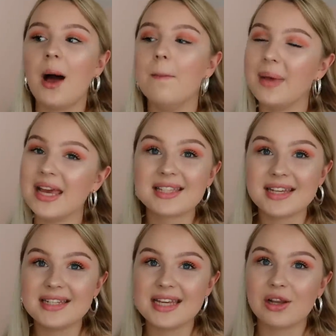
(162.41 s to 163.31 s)

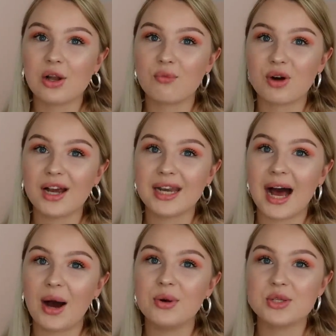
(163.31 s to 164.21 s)
amazing deal on right
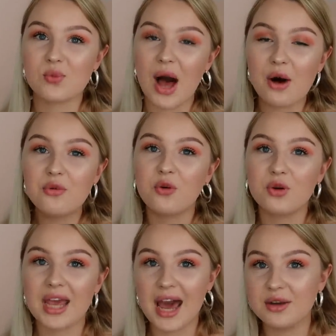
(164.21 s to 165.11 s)
now as well
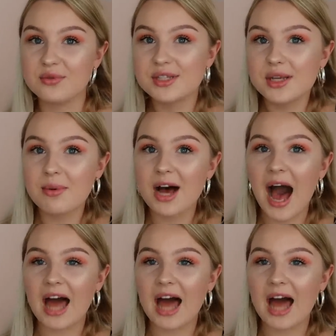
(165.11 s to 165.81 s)
for the end of summer.